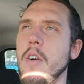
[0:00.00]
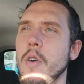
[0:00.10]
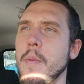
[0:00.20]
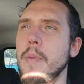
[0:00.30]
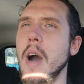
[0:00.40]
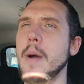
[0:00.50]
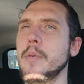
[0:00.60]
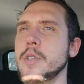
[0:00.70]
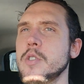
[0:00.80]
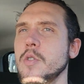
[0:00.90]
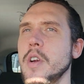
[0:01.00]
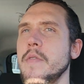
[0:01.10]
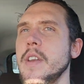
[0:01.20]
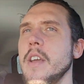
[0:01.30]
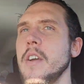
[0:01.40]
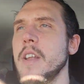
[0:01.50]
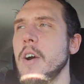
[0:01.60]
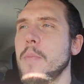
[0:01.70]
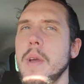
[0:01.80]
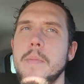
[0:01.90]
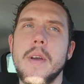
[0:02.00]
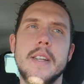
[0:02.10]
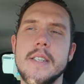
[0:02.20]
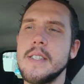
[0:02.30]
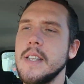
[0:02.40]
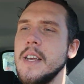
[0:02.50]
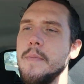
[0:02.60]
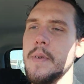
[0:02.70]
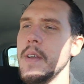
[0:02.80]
a Bible story video to help people get to sleep.